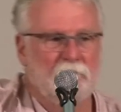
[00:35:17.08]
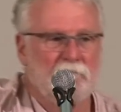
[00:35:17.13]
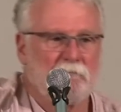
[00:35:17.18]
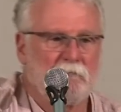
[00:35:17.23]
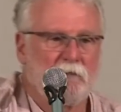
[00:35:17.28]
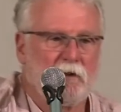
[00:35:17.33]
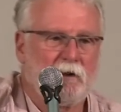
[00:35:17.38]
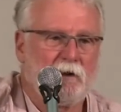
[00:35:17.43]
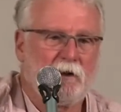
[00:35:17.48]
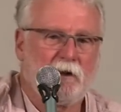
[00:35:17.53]

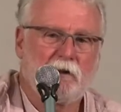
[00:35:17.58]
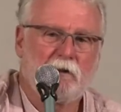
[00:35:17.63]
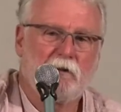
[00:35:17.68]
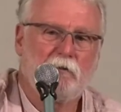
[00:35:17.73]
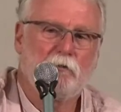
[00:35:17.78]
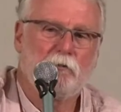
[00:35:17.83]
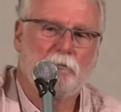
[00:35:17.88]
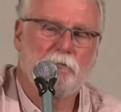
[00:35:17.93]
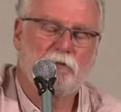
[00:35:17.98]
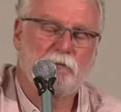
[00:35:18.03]
And I had the
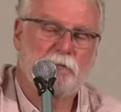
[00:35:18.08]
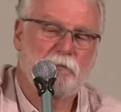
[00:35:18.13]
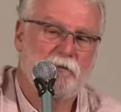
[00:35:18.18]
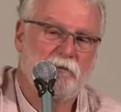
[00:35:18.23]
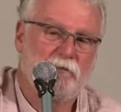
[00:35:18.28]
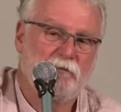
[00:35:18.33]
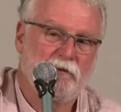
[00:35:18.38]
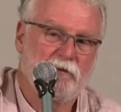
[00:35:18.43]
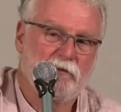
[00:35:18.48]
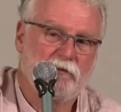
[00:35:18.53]
enormous
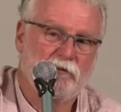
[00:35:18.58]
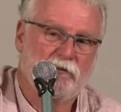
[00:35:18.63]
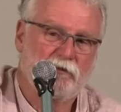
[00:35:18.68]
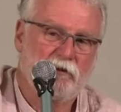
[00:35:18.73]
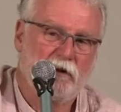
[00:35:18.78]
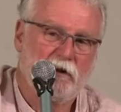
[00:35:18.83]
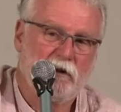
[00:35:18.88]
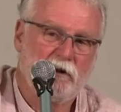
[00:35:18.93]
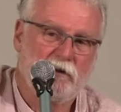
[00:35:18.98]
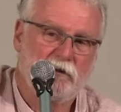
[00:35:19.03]
privilege of
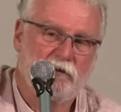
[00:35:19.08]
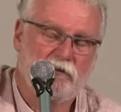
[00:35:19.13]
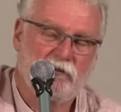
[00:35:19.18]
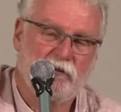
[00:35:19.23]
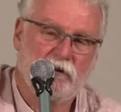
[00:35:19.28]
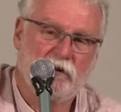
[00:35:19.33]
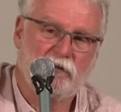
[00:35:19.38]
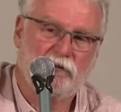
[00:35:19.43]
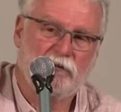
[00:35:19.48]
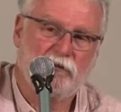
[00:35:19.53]
singing this
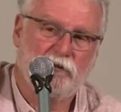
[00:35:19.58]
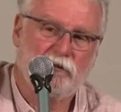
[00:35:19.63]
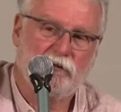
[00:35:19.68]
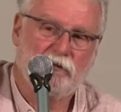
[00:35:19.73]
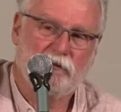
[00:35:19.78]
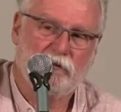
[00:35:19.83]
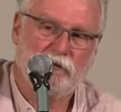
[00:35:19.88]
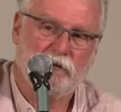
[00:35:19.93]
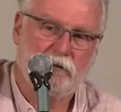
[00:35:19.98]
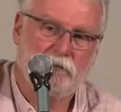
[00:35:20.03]
next song
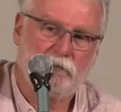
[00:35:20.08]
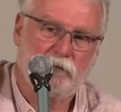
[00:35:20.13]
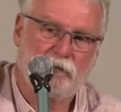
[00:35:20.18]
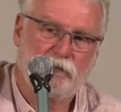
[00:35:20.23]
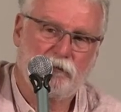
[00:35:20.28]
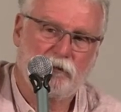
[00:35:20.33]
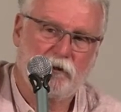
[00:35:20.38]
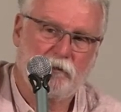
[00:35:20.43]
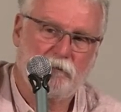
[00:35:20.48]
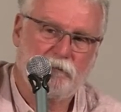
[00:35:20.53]
to her
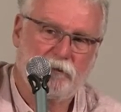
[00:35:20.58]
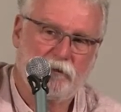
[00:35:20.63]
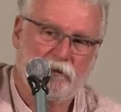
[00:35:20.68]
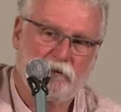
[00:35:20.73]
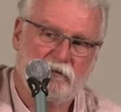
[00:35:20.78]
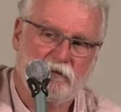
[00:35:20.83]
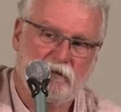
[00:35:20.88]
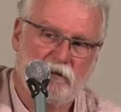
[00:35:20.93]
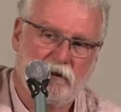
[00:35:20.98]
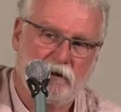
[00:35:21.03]
before they put her
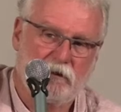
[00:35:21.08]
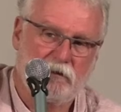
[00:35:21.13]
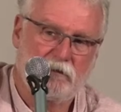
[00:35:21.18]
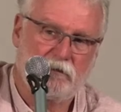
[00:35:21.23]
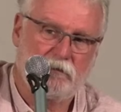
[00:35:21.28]
to death.